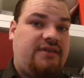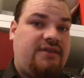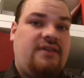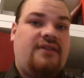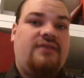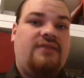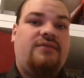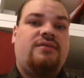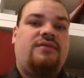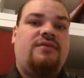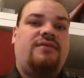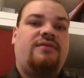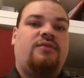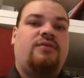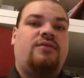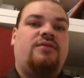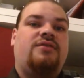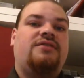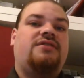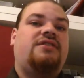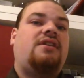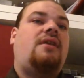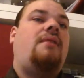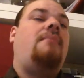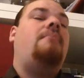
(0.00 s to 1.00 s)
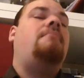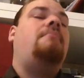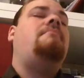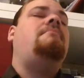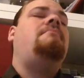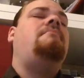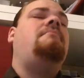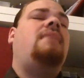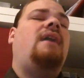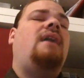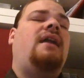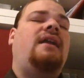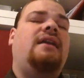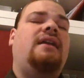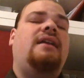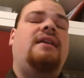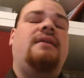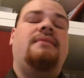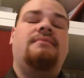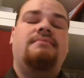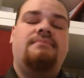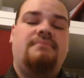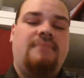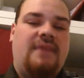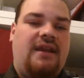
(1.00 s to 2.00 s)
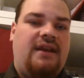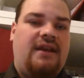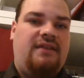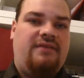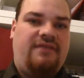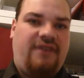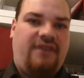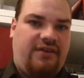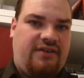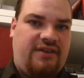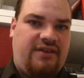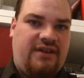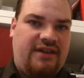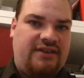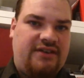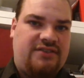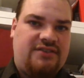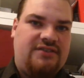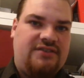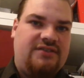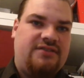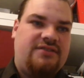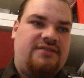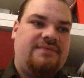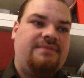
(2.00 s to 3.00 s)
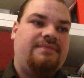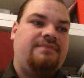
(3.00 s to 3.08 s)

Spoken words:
there are of course many variations